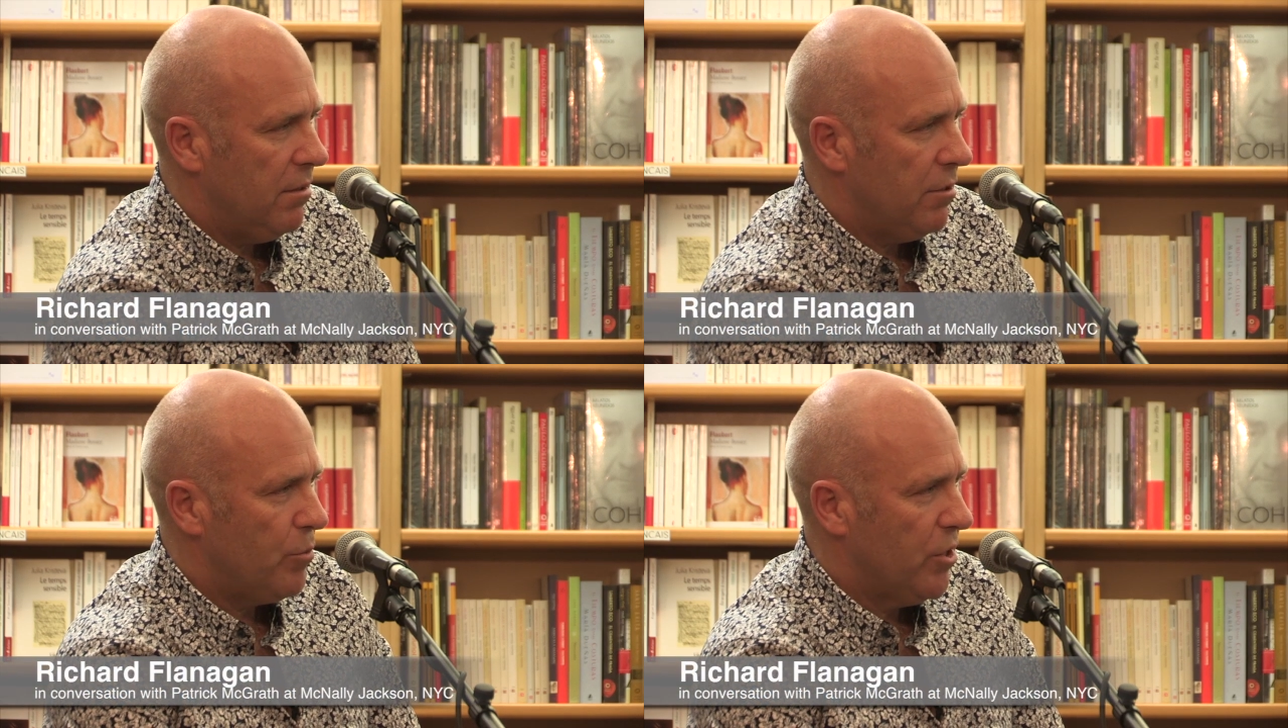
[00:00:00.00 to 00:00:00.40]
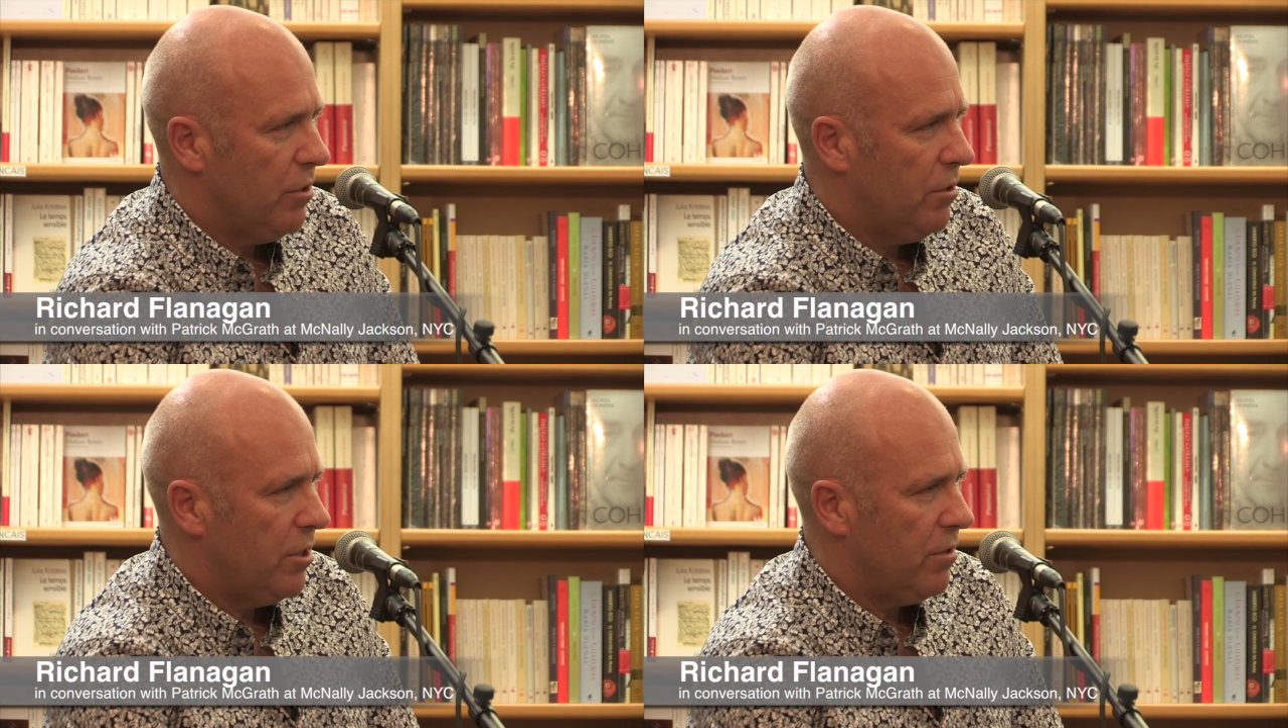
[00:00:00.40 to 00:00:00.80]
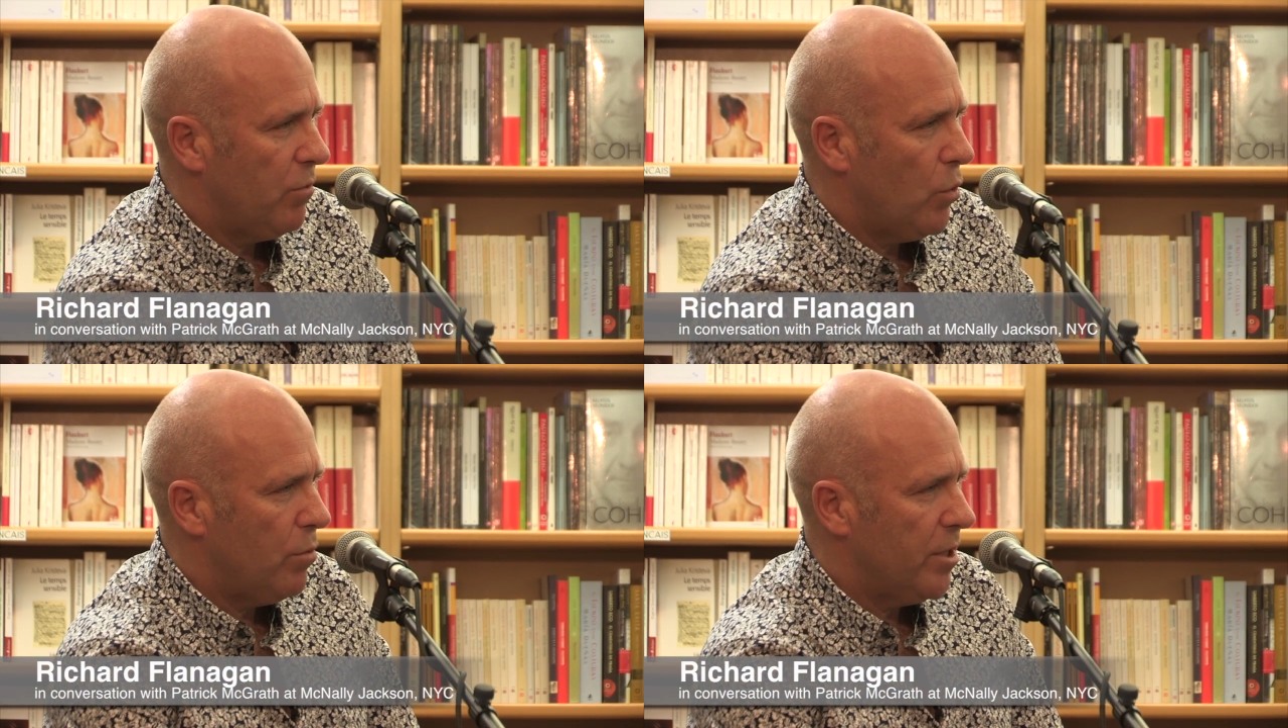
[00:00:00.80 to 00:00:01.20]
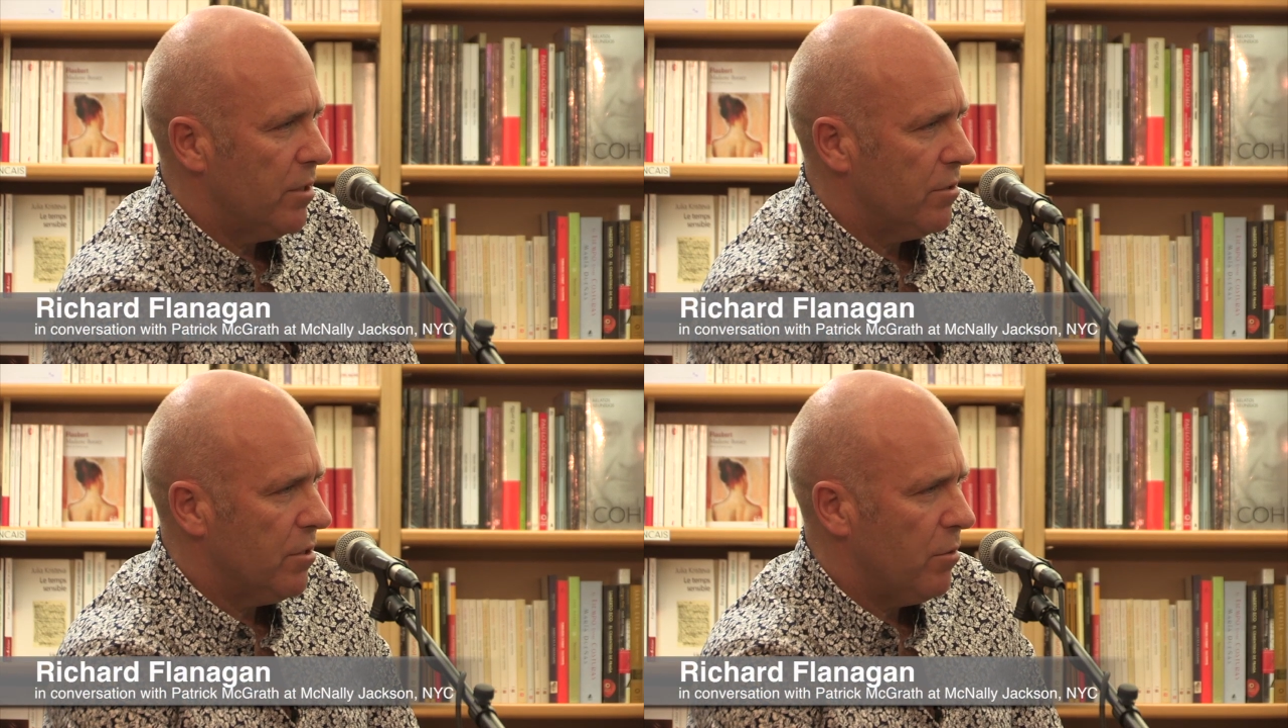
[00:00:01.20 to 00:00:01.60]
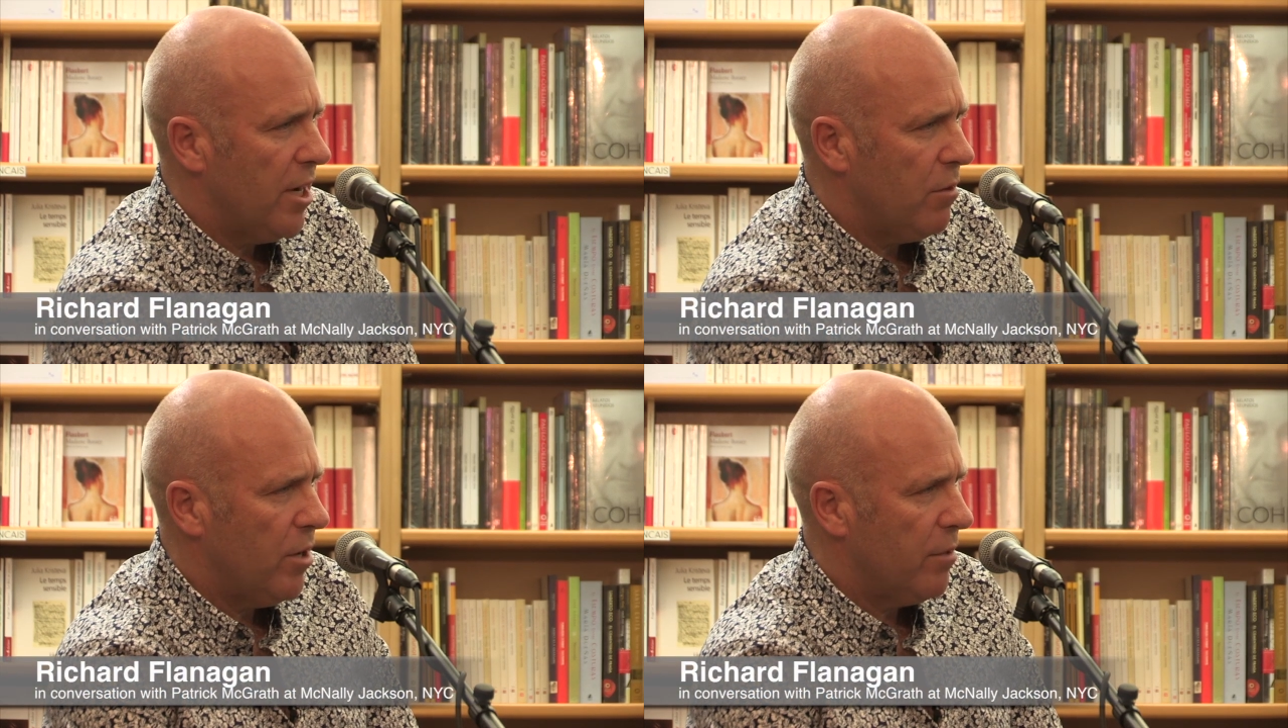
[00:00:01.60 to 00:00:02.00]
absurdity of war, because the
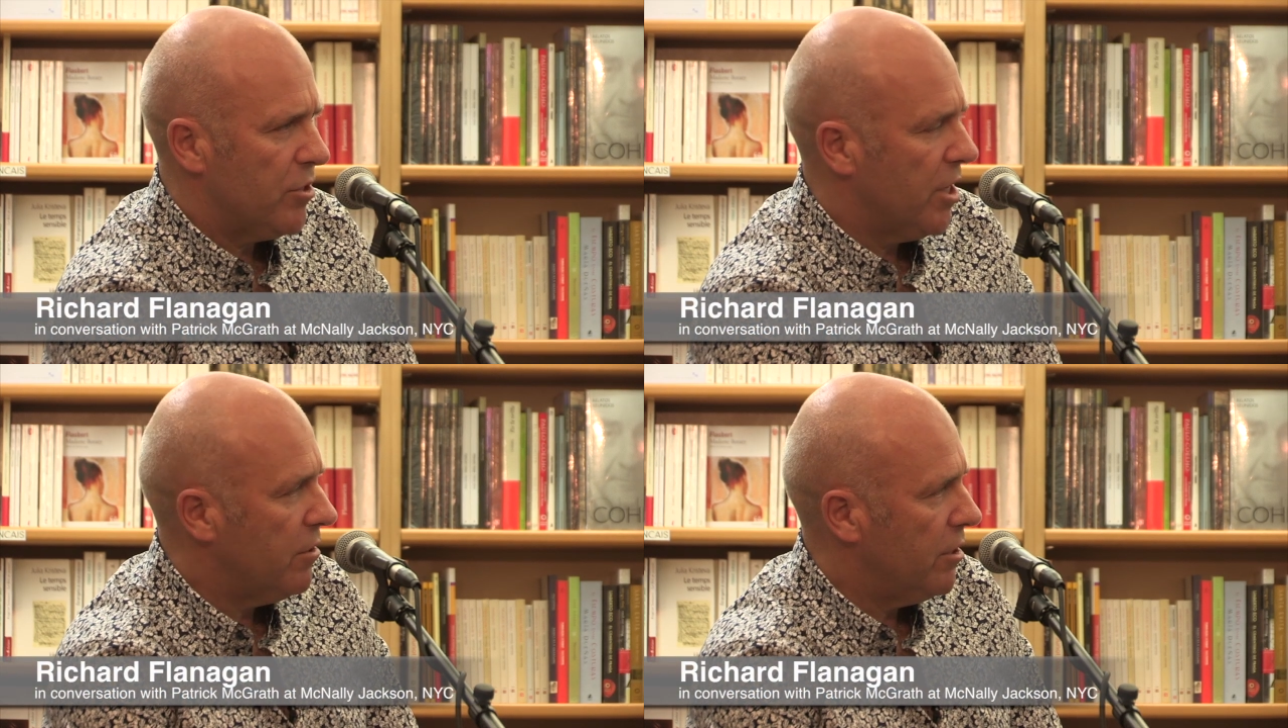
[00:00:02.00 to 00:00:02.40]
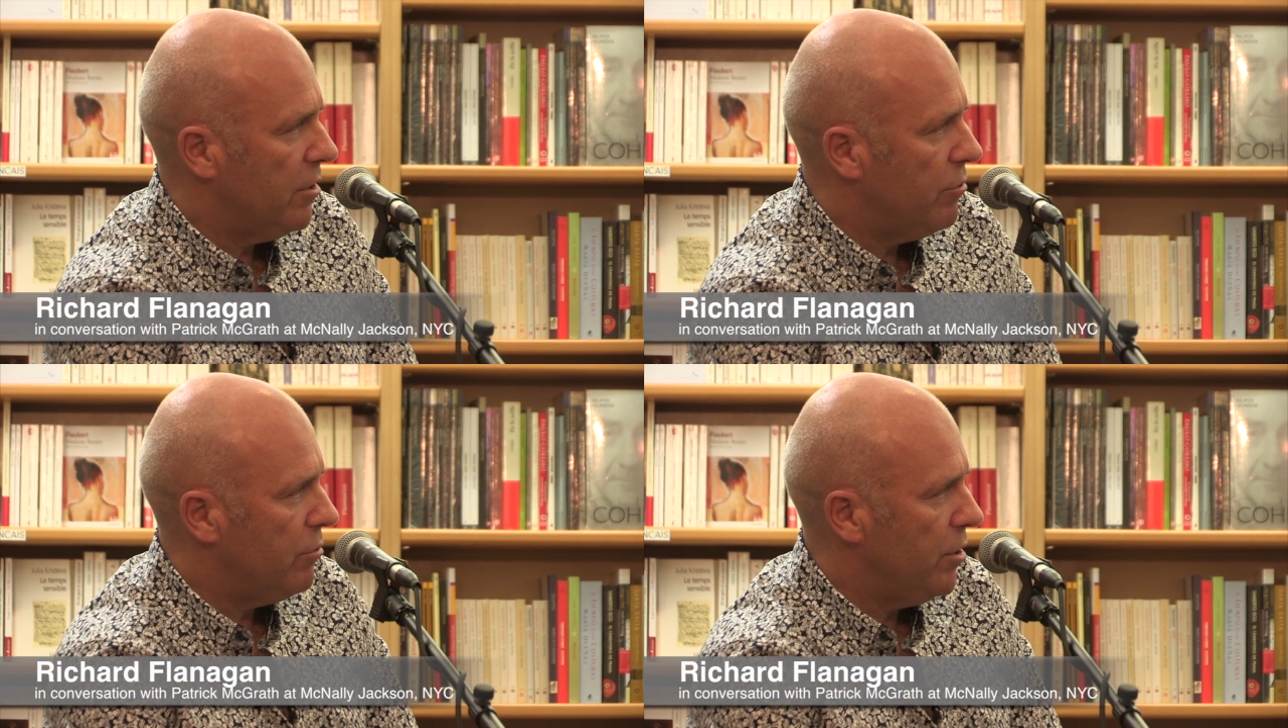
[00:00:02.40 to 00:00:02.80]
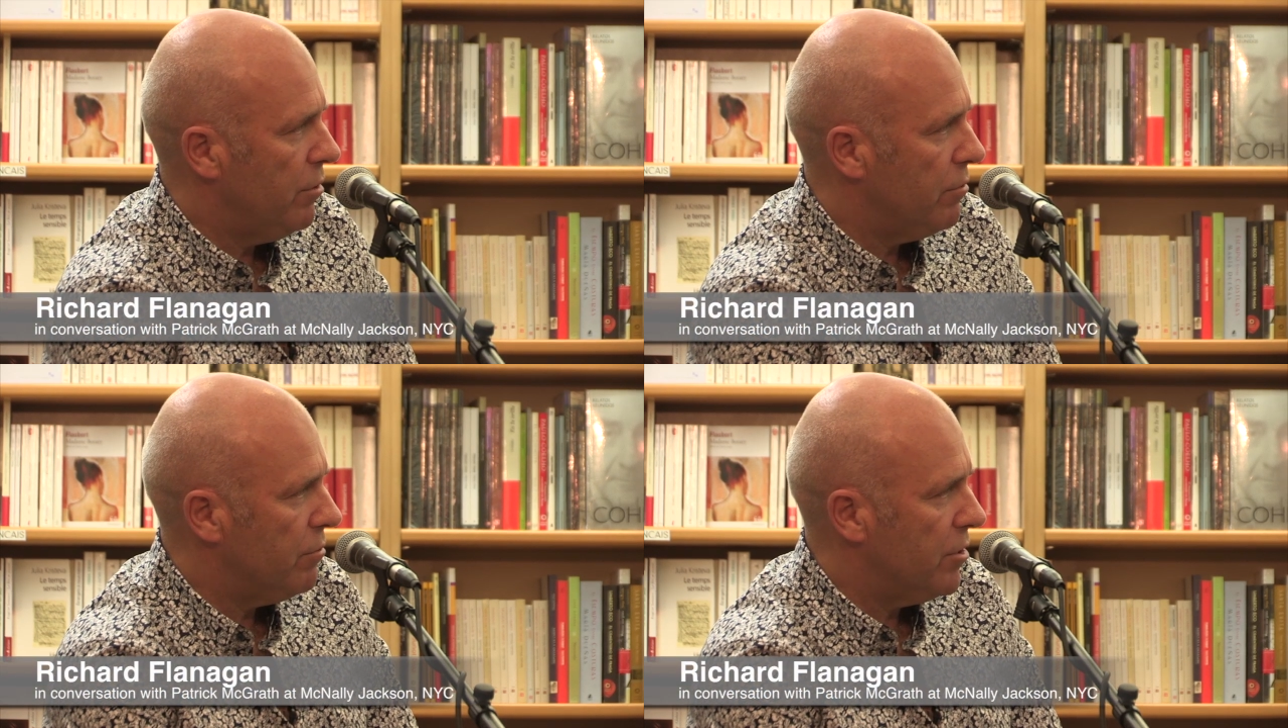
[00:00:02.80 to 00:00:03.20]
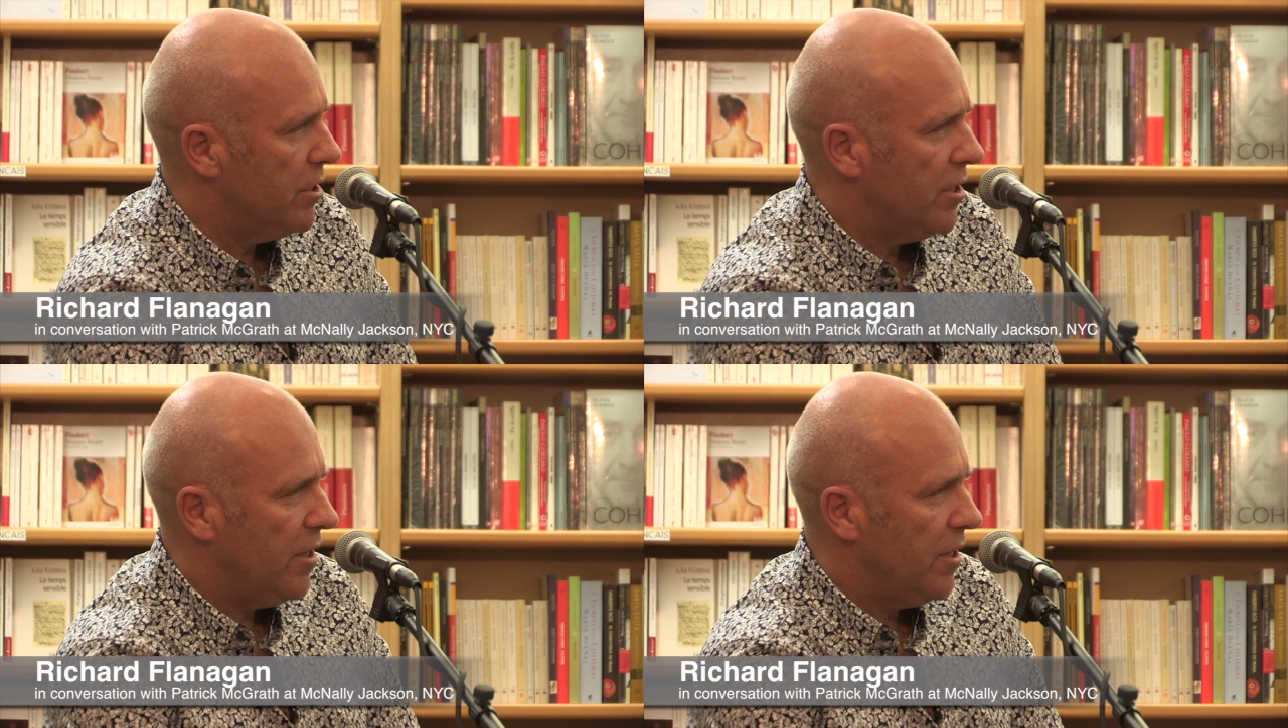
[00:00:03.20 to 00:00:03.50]
railway was only a little used,